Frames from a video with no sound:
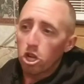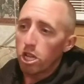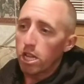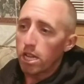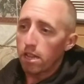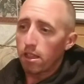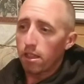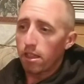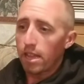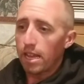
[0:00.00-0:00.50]
will
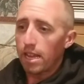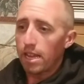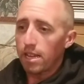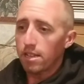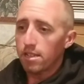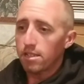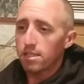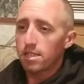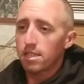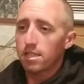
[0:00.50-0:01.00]
click
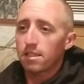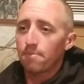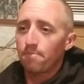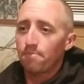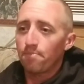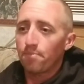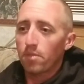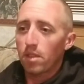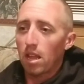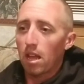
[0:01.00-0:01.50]

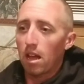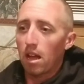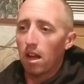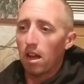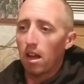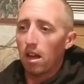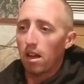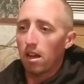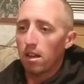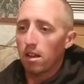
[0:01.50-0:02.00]
things
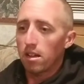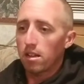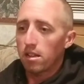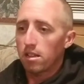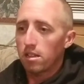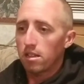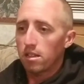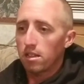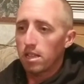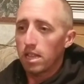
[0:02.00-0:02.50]
uh,
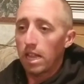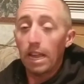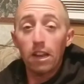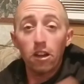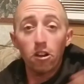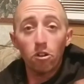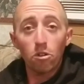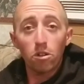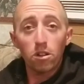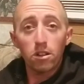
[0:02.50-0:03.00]

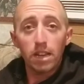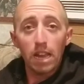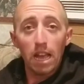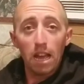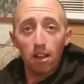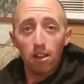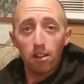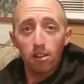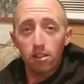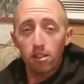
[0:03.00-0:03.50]
later
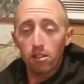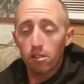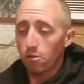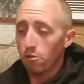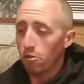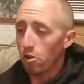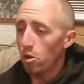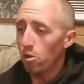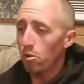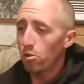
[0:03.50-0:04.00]
on down
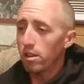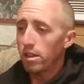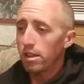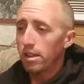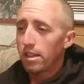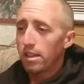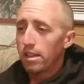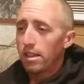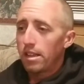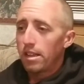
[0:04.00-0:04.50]
the road.